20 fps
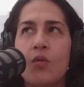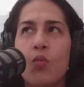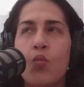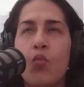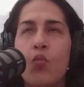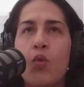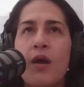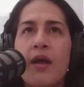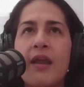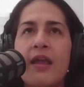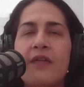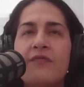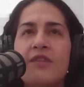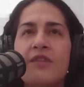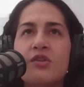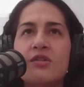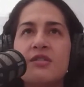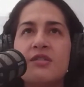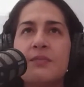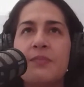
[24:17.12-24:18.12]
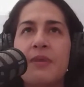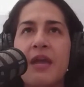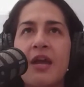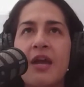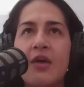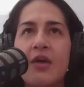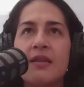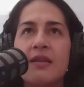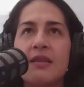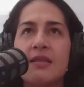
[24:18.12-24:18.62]
What if there's a
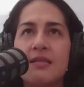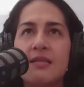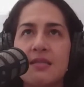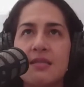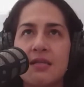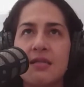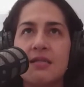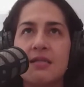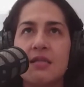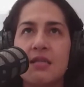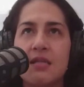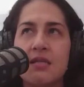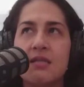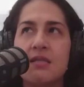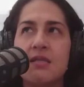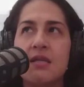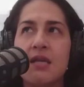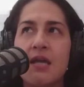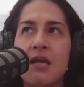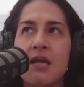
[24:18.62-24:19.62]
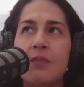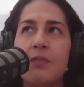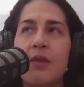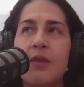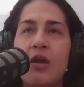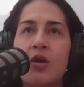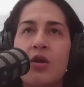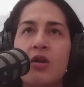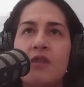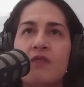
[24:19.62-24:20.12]
parent listening to this, and again, a
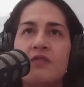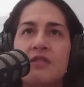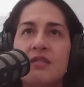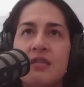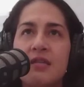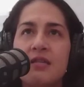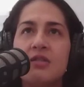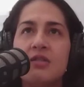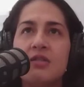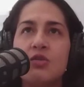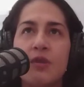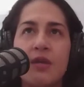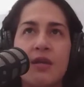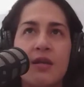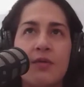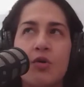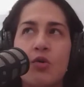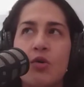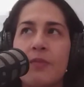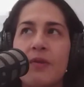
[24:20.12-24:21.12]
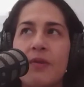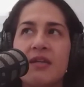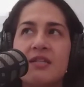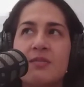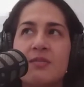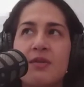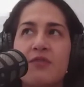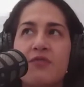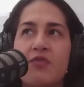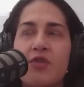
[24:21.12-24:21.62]
parent of a teen and tween, I'm going back
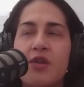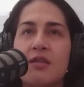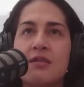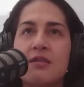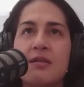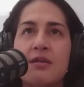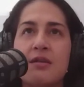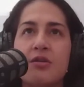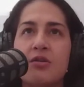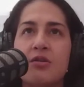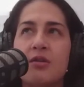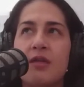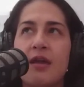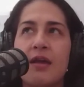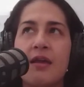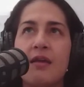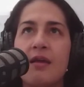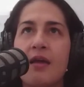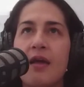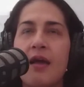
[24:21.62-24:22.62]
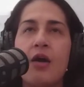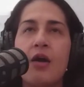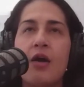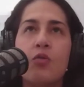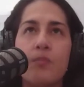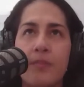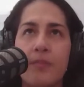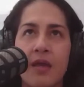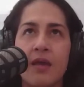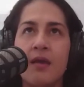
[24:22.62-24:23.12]
to my friends that are like,
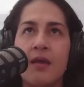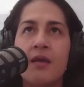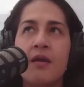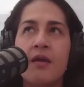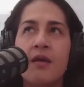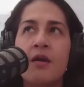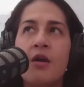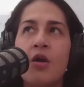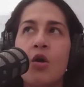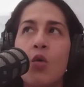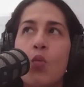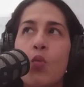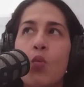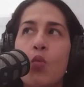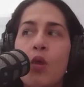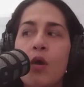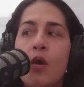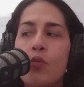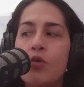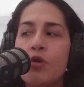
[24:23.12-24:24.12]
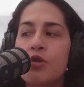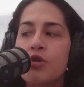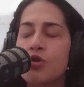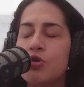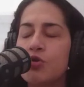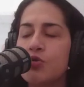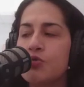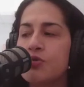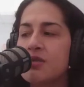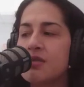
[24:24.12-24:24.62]
help me. What would
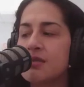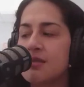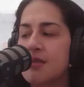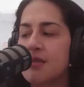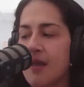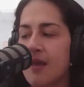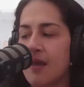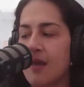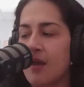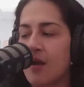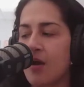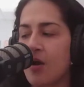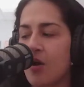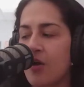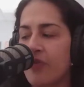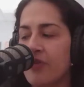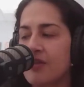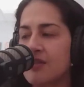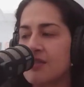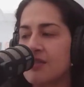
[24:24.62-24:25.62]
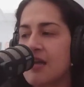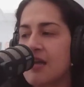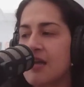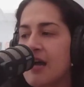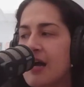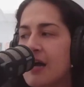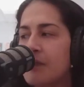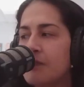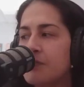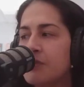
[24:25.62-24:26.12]
you say are the
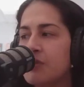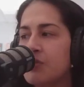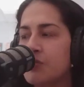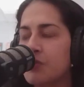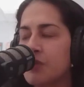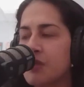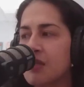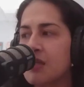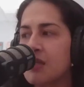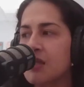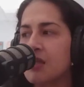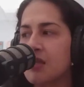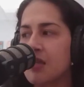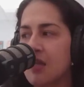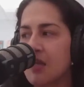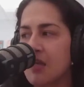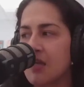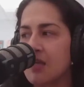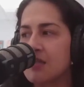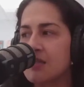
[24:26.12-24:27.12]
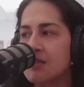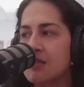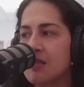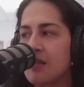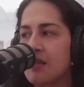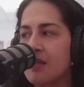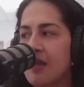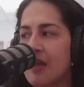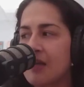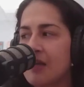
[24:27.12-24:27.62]
top 3 things
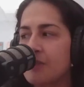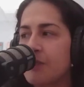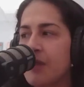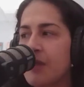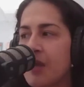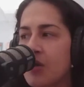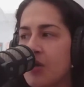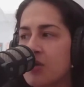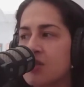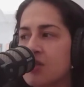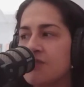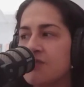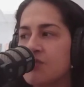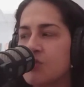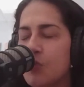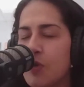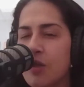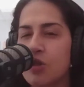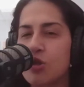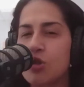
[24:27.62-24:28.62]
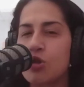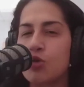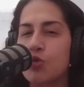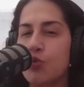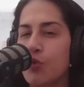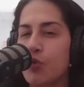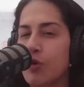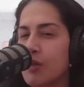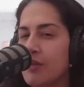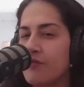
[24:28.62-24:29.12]
that parents of tweens should
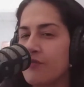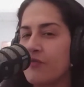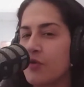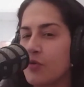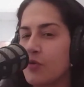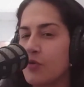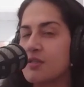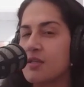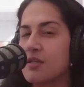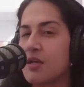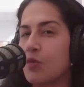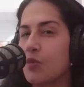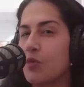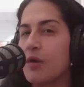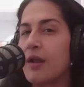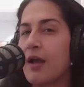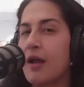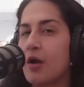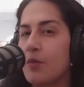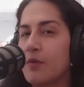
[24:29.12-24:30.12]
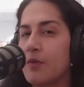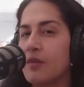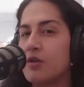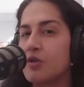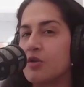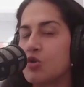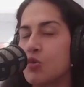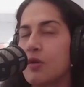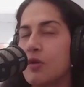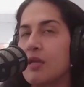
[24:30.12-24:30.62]
really focus on when helping
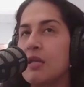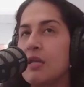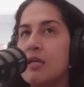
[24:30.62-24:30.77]
their tween?